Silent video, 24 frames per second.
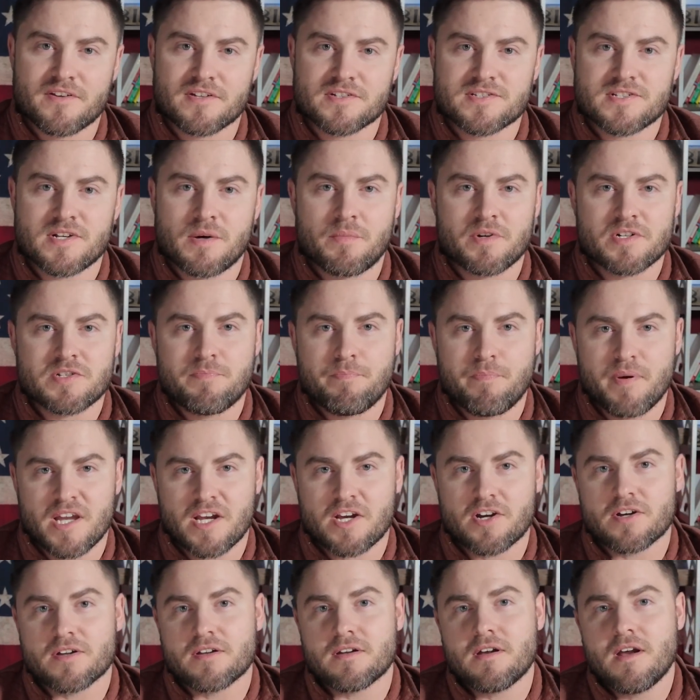feel so much
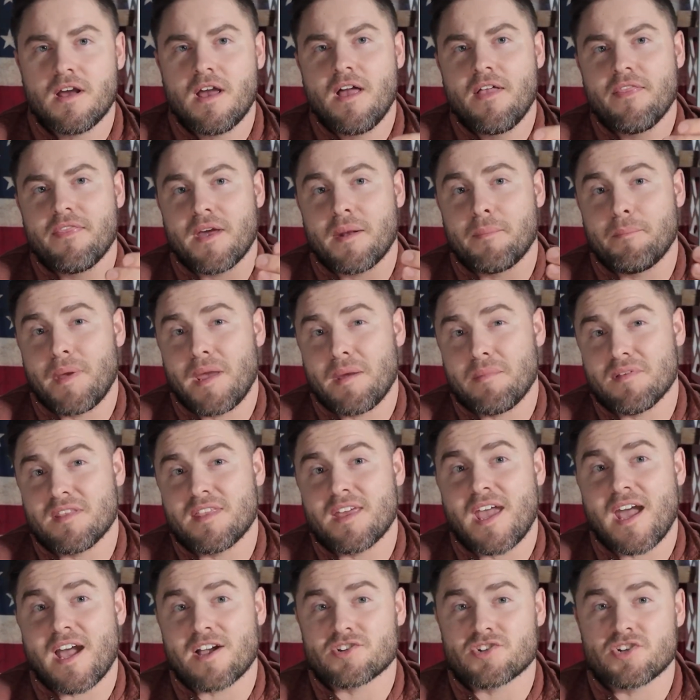bigger than maybe
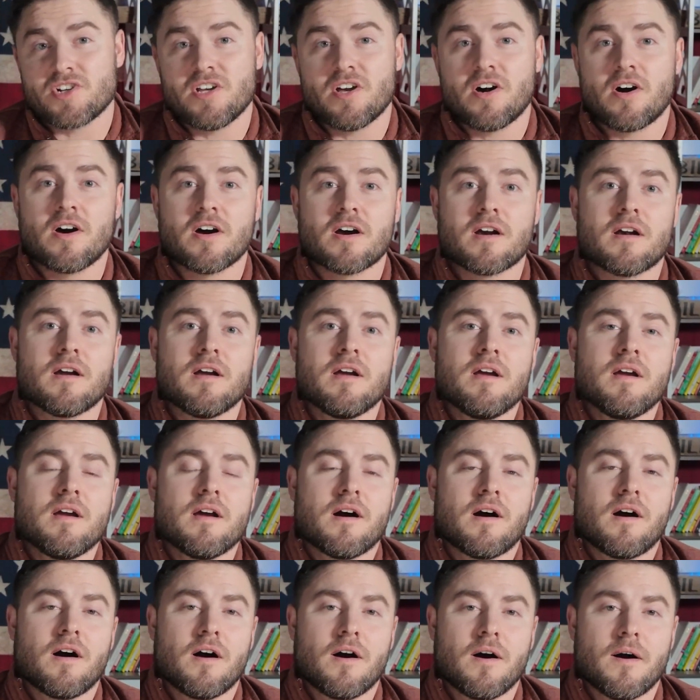they actually are.
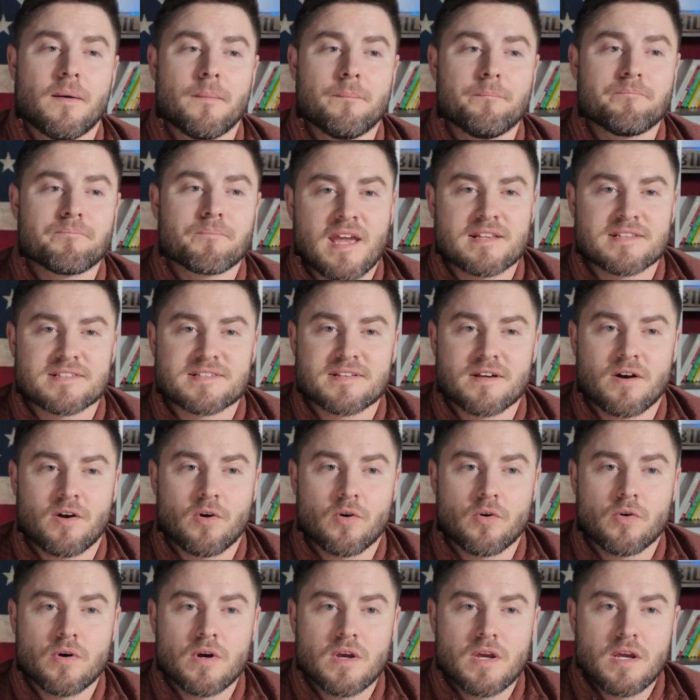And
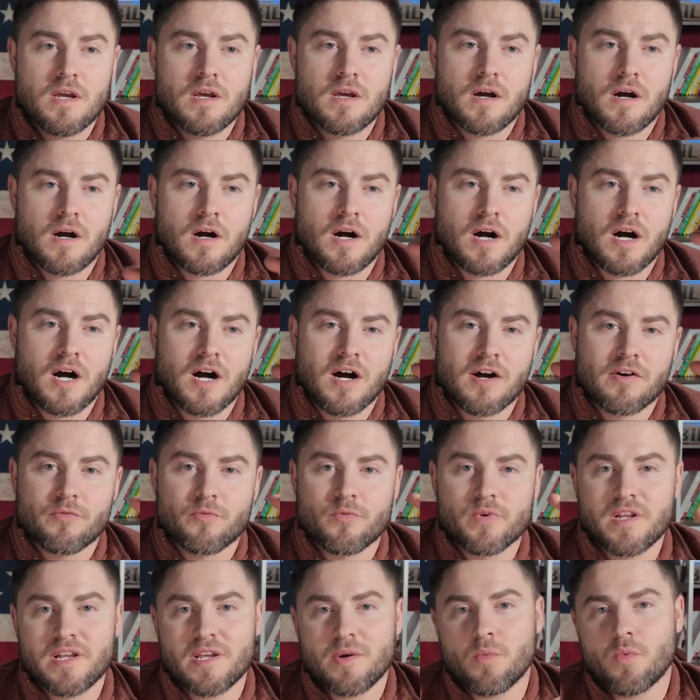so
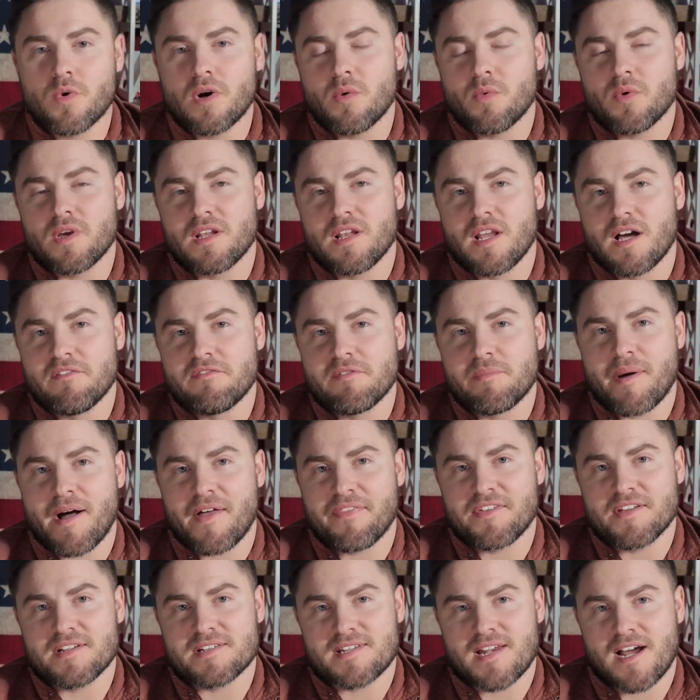really what we love
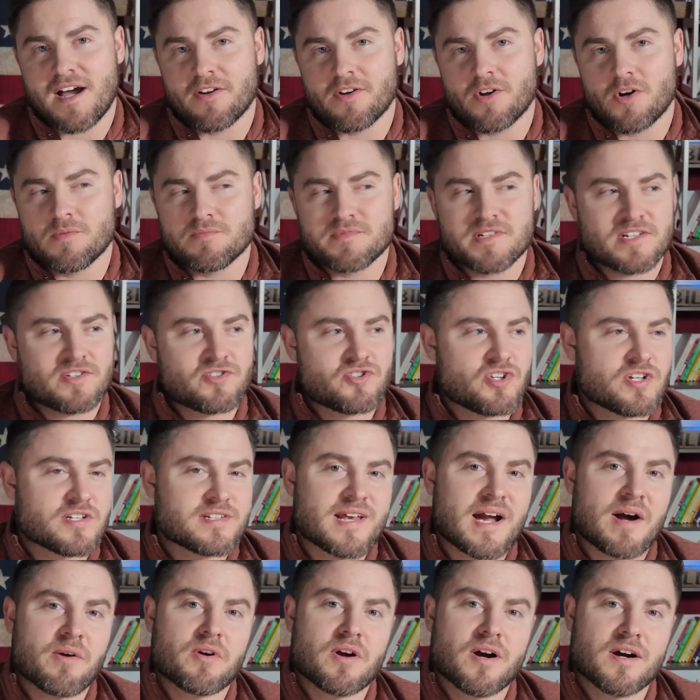about these townhomes is
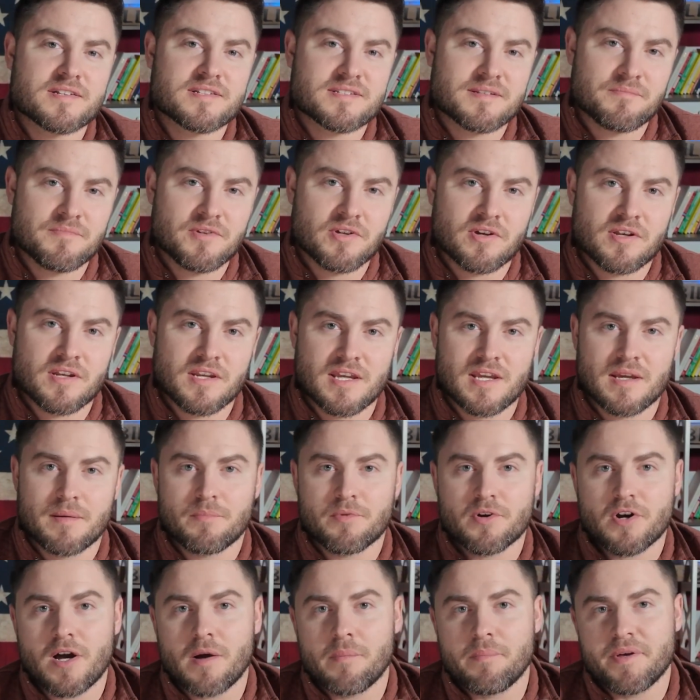just how custom you can get.
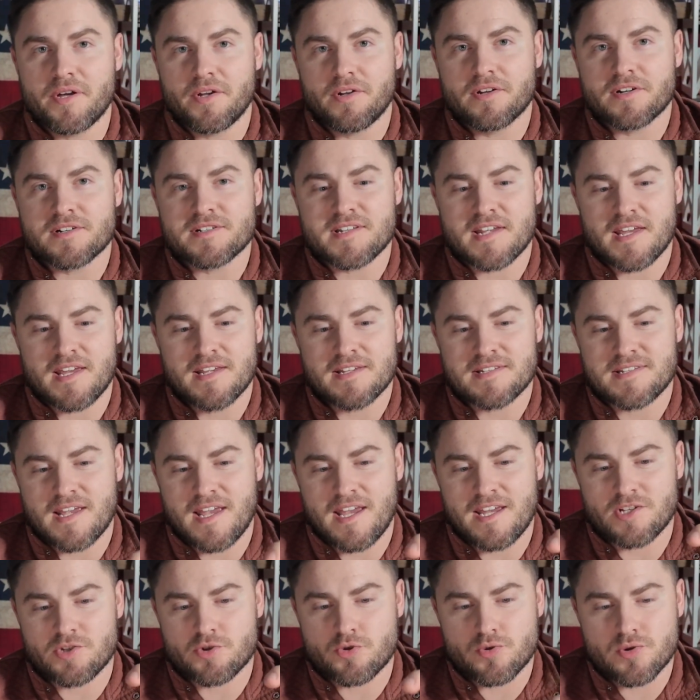Morrell Builders is
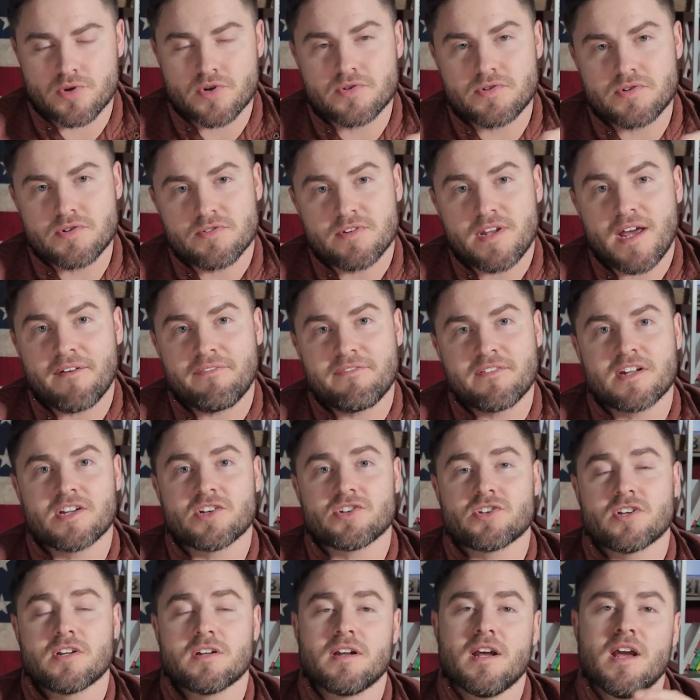a true to
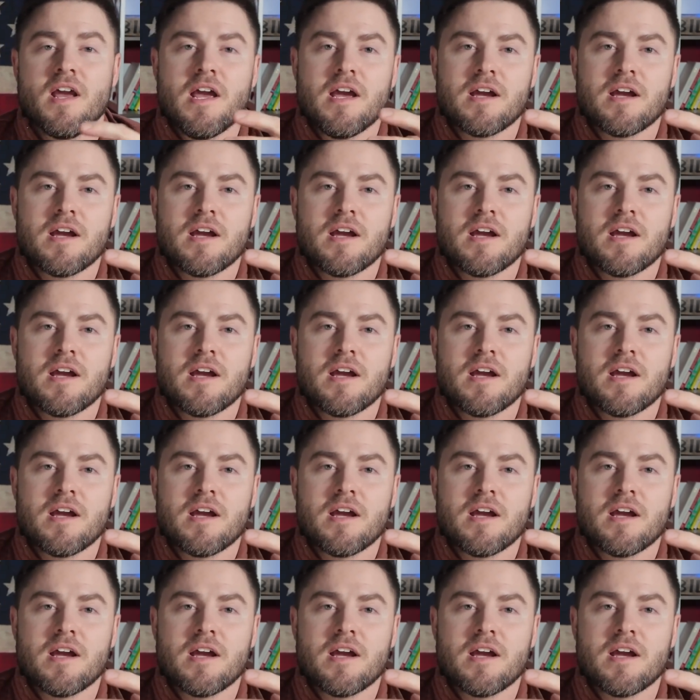definition